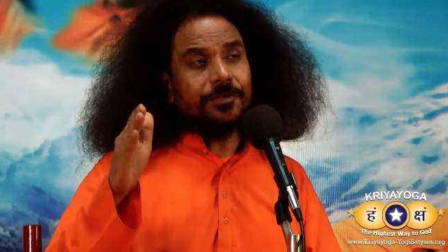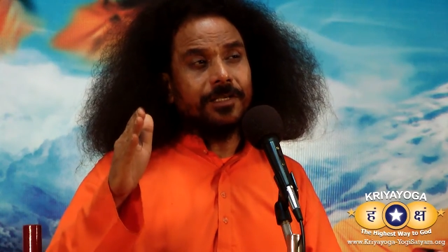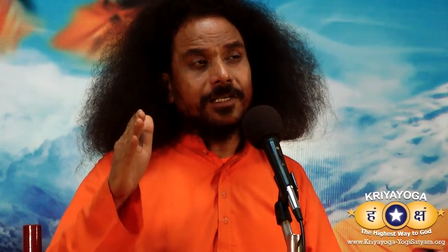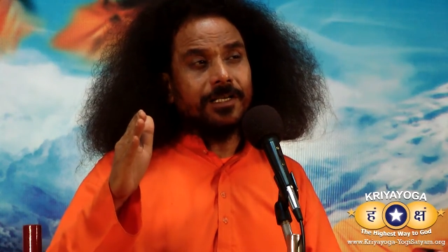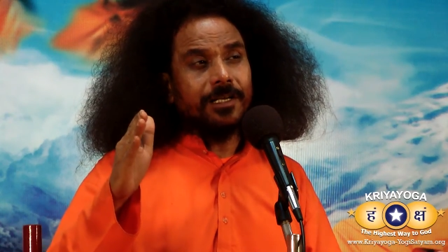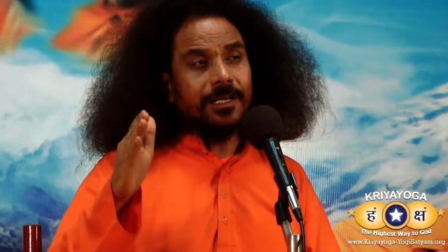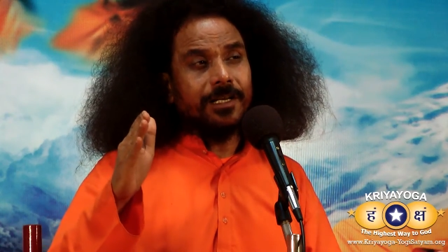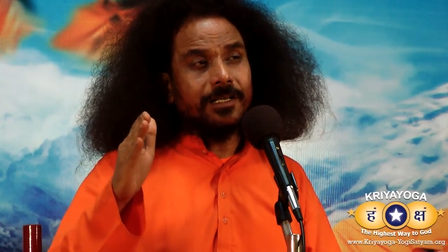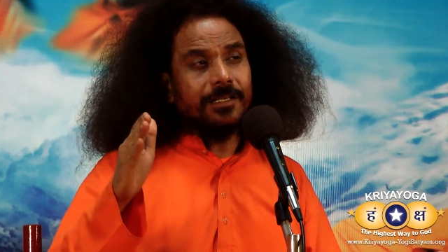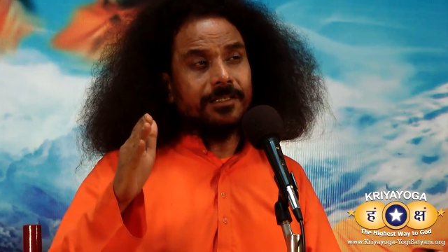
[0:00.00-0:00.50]

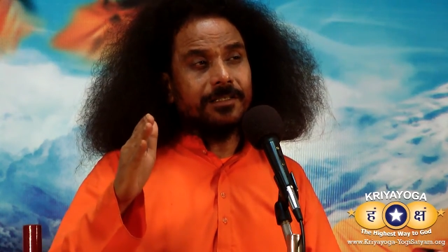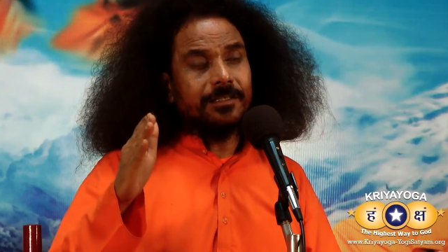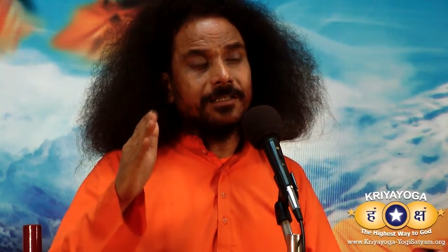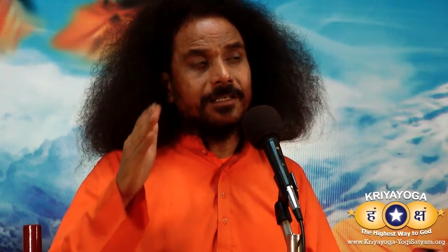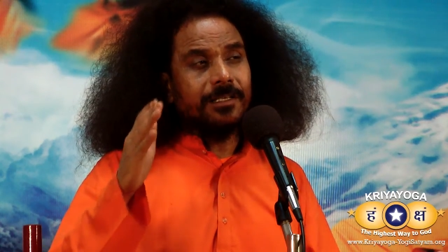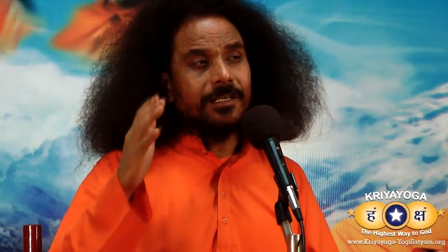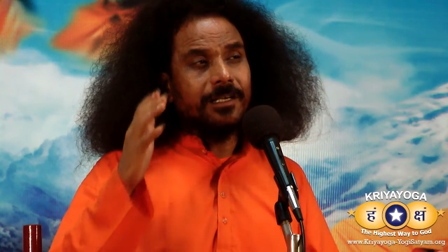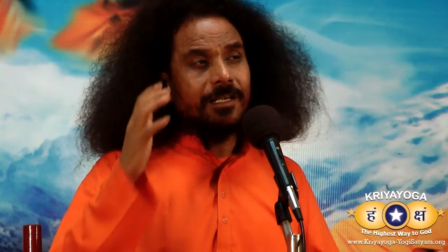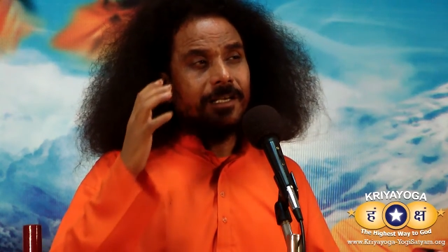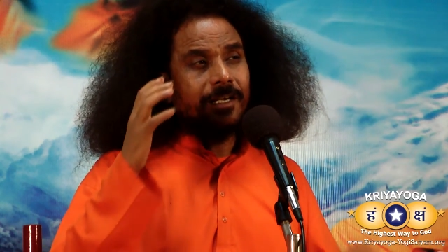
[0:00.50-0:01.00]
realize
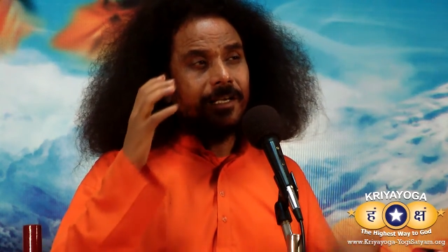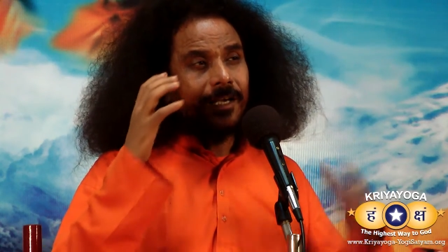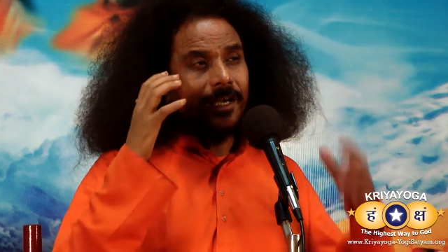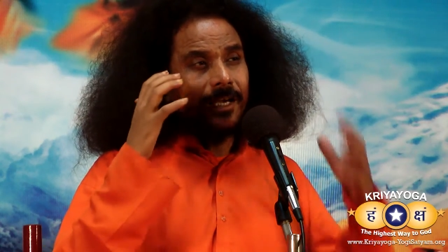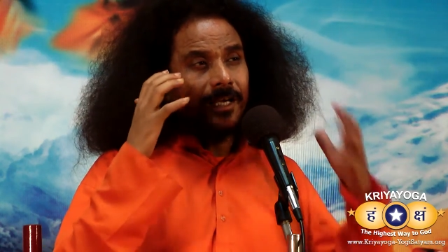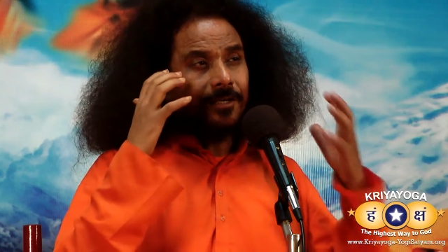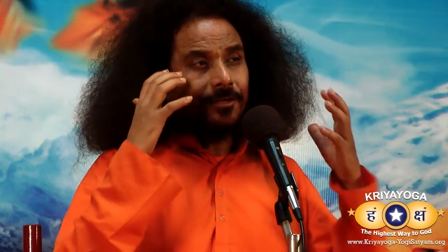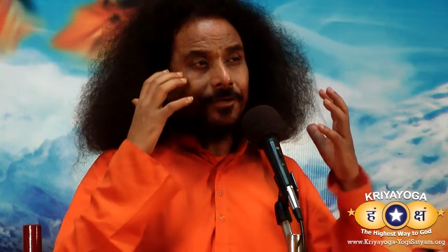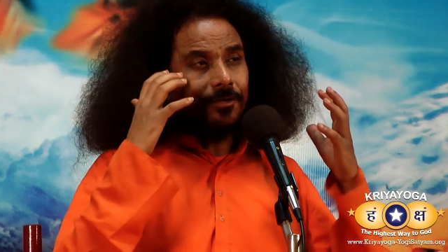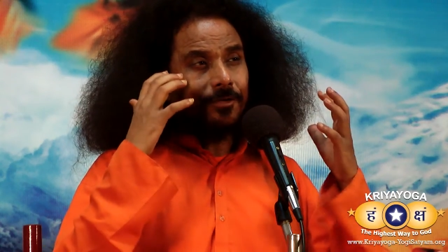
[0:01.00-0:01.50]

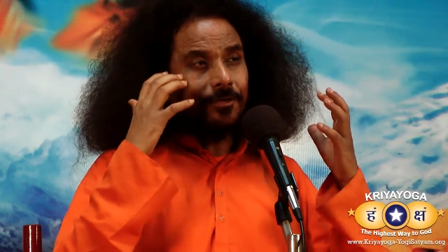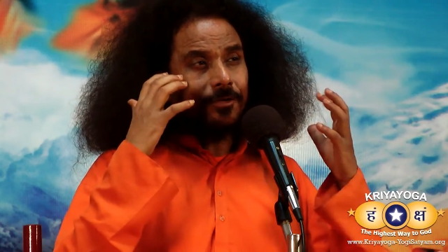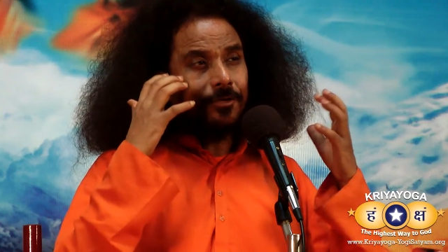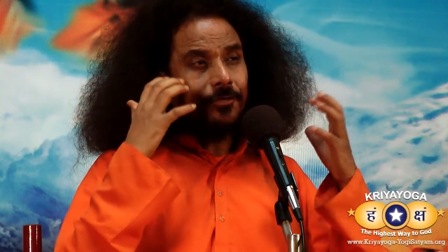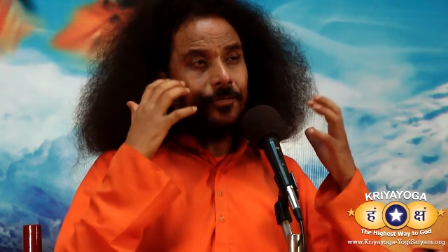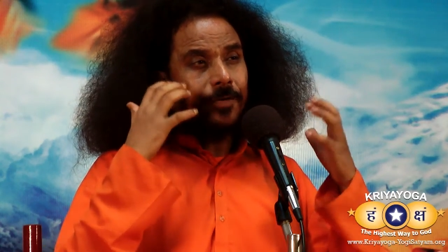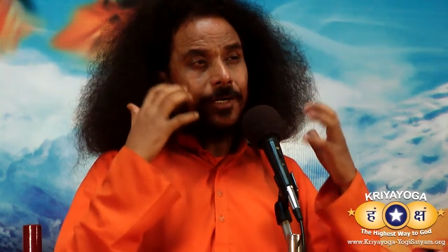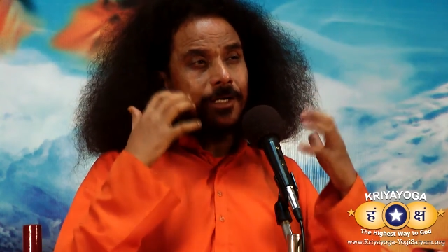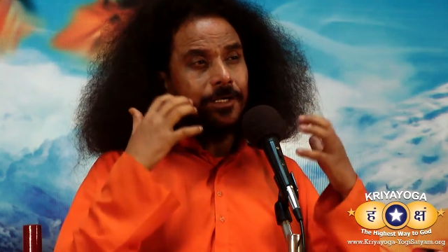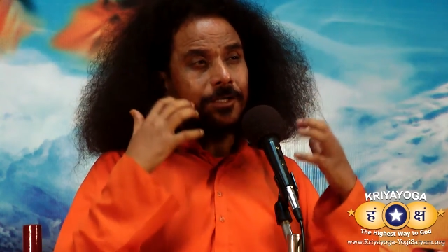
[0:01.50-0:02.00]
head to
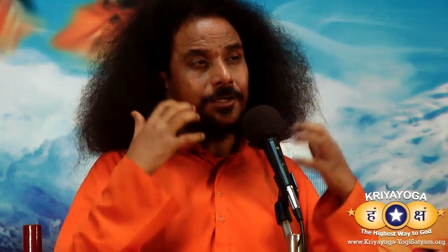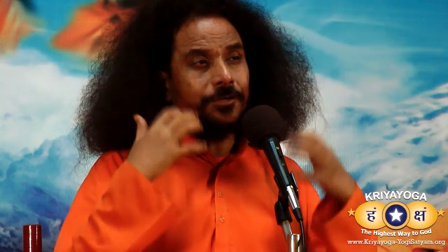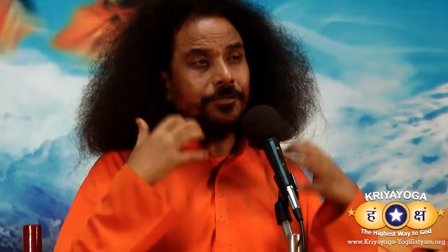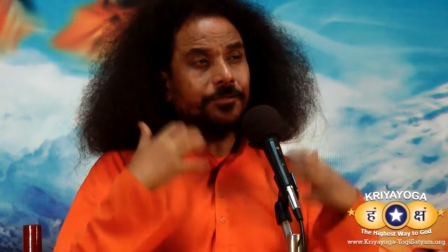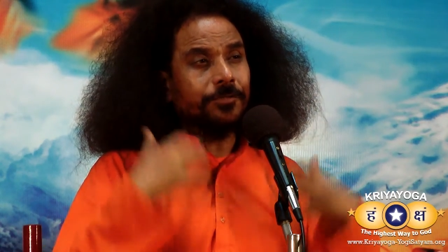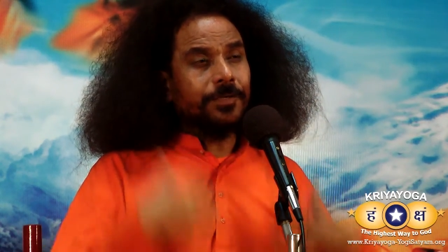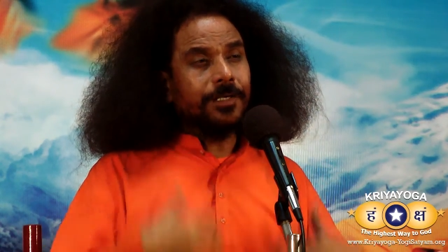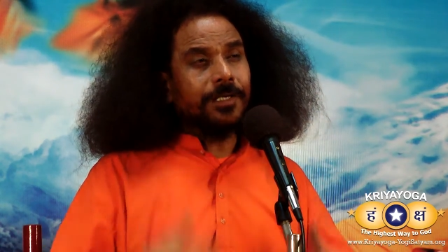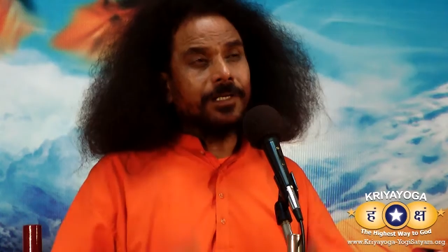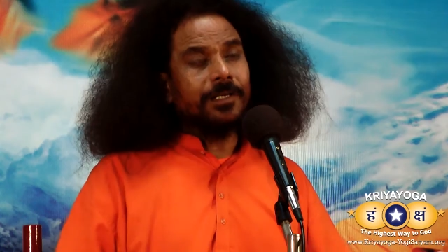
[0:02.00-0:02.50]
toes what you
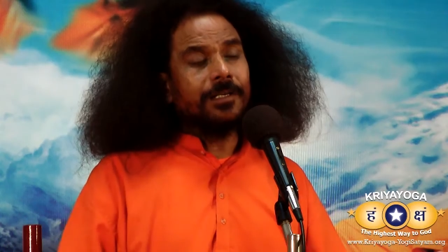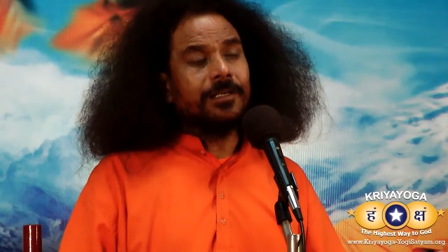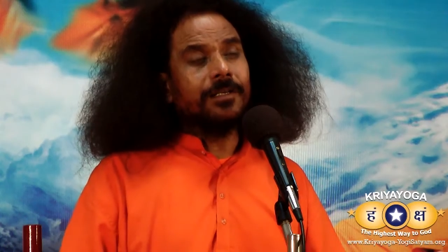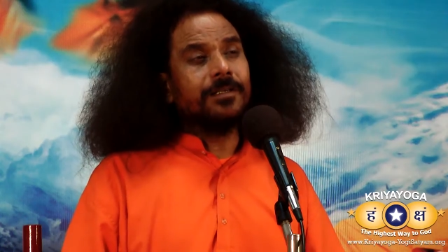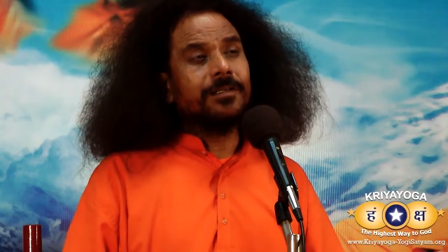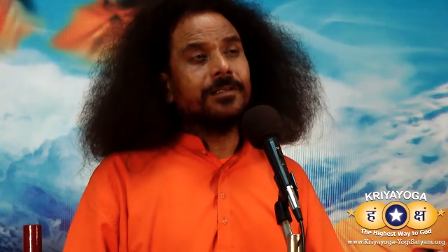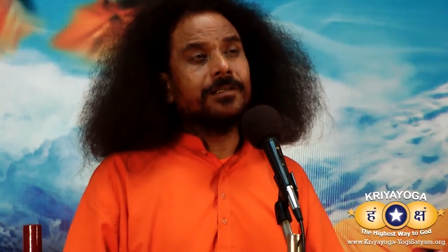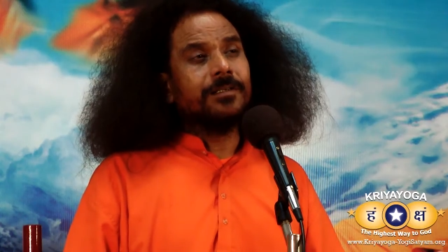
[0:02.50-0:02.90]
feel